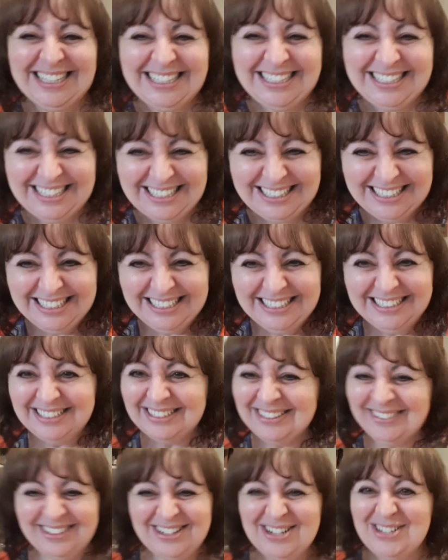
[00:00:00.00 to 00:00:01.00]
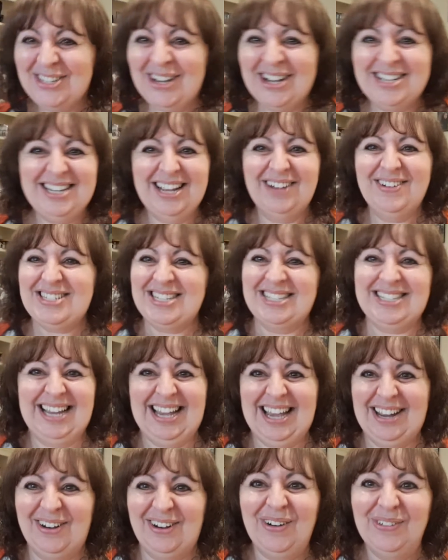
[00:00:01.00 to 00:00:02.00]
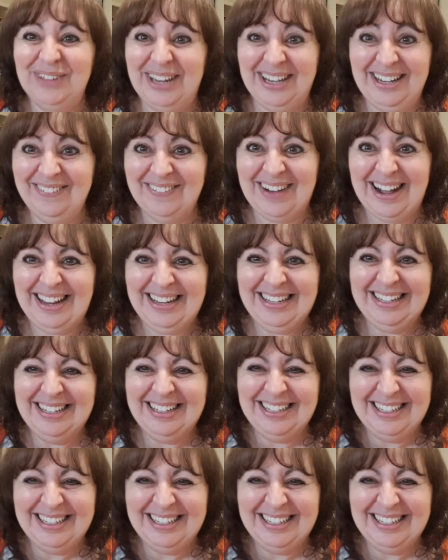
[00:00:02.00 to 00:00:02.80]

His idea was to get old anyway.